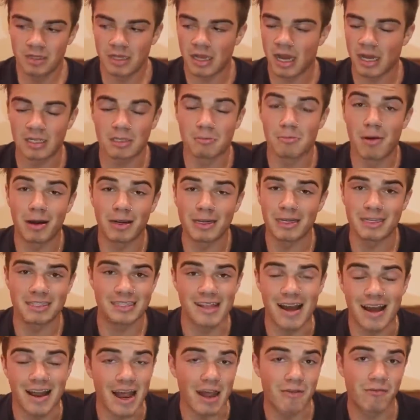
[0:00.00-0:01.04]
guys, money is
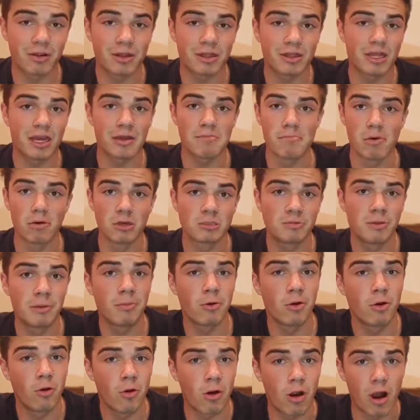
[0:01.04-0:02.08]
not everything. Most
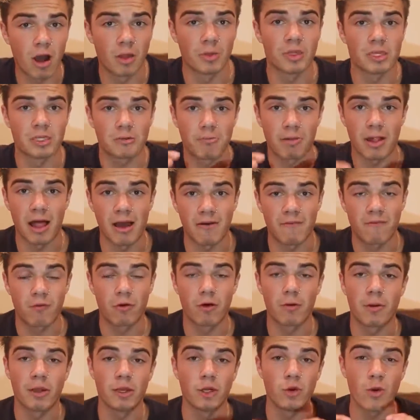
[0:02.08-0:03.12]
people who are on this
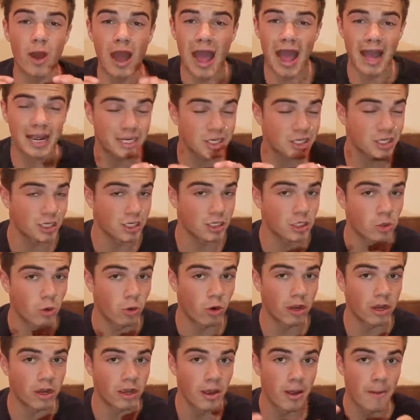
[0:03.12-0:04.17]
platform and who actually
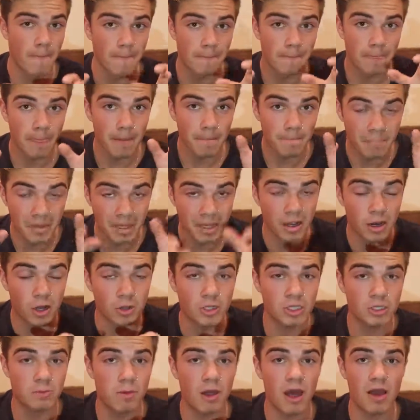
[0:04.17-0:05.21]
enjoy being
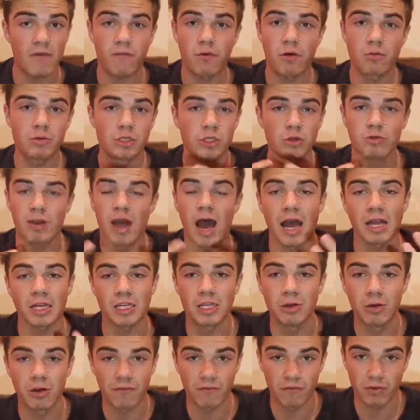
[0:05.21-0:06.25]
on this platform do
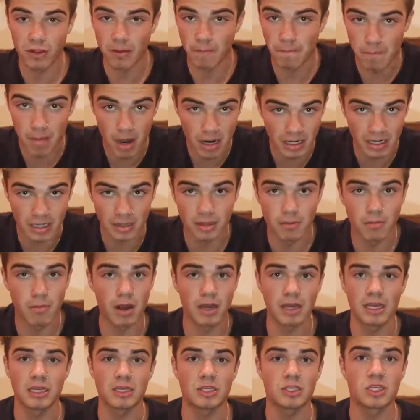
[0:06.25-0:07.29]
not do it for the money. The
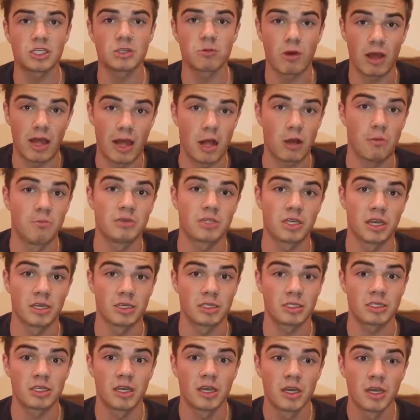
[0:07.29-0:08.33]
money is just what helps
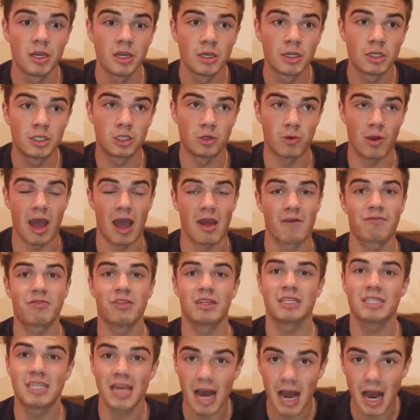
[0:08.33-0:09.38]
us to have
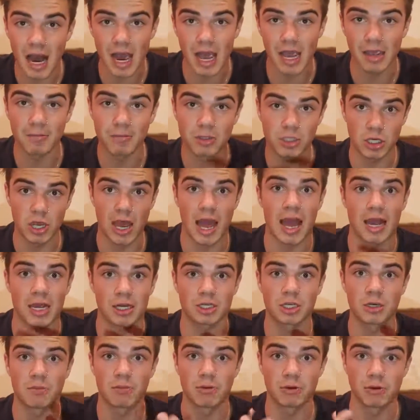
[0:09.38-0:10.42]
the time to
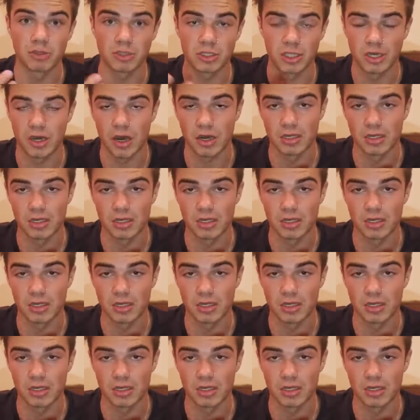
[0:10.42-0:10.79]
actually produce the